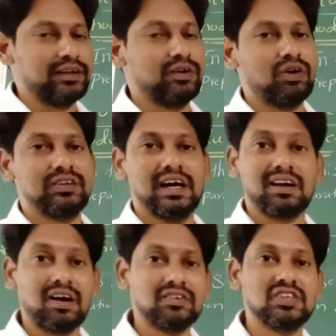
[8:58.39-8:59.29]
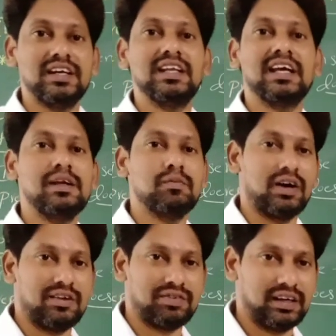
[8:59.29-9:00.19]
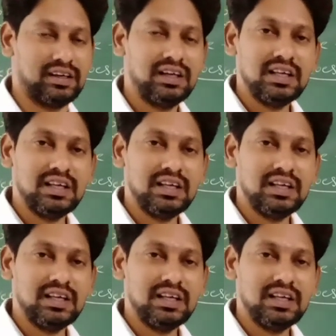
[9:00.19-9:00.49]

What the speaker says: No, they are not genetically modified.